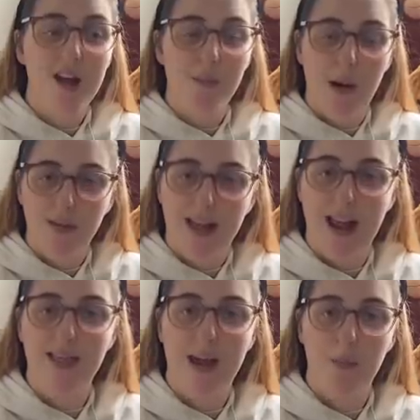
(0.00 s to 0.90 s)
but I was
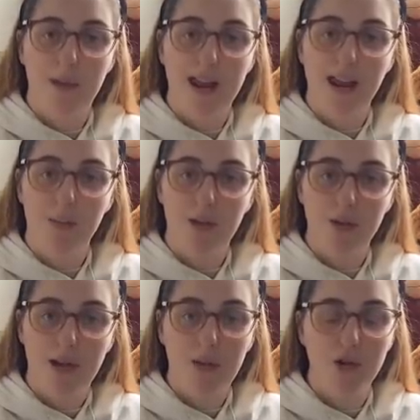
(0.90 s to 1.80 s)
getting that break in
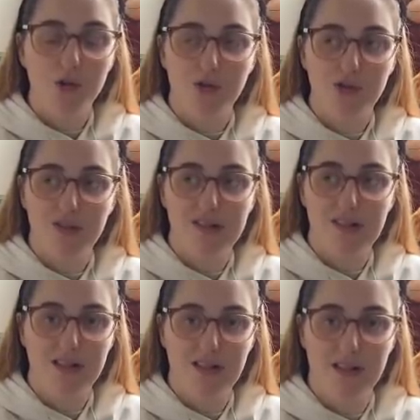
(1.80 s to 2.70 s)
between, which was just
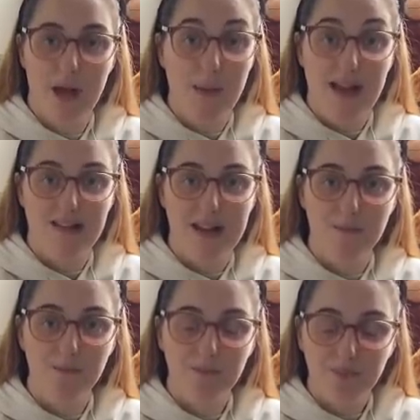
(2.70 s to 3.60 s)
amazing.